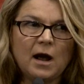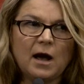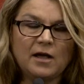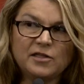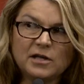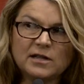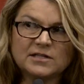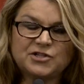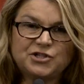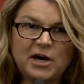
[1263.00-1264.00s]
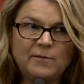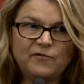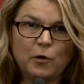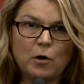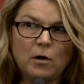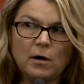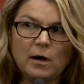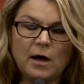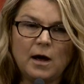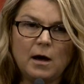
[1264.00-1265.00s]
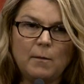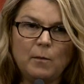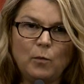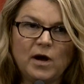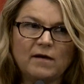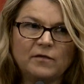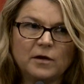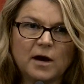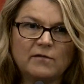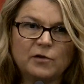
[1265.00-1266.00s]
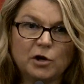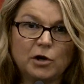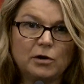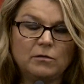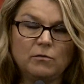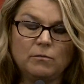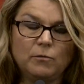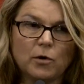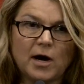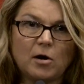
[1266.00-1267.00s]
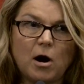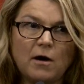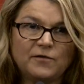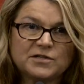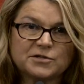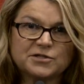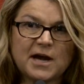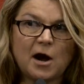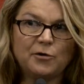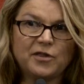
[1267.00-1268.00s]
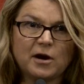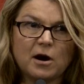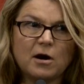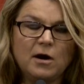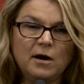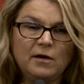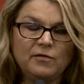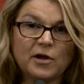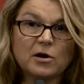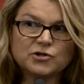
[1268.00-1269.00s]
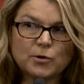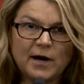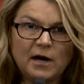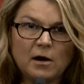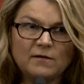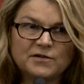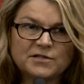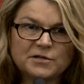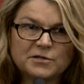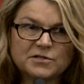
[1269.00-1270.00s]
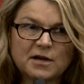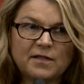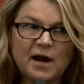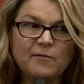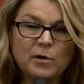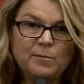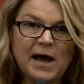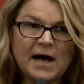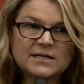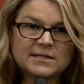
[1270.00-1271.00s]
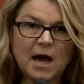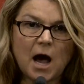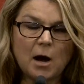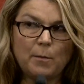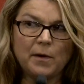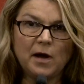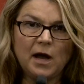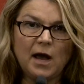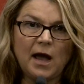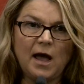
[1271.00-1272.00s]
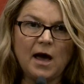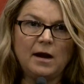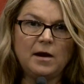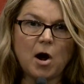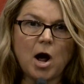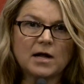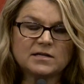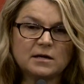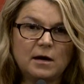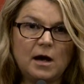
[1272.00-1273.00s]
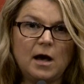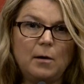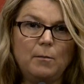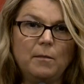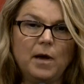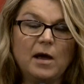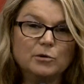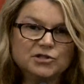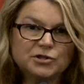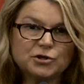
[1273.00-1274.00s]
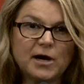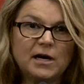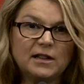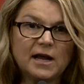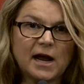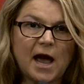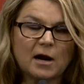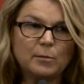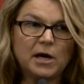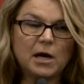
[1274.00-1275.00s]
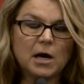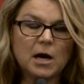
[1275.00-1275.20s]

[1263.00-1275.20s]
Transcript: I think that's shameful. We have a lot of great officers out there that are training officers that have been passed up and not able to train at the academy.